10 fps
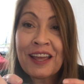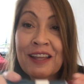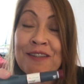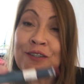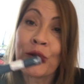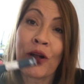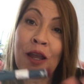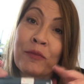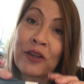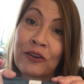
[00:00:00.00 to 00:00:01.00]
And so
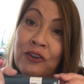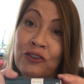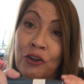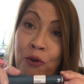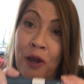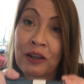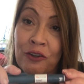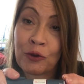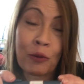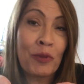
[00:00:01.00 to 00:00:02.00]
I'm here to show you how to
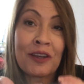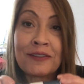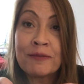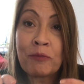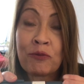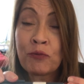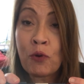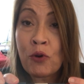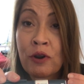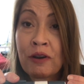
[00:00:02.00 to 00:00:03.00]
do it, because
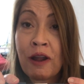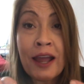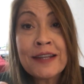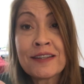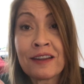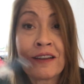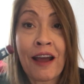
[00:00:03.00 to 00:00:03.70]
before I did it,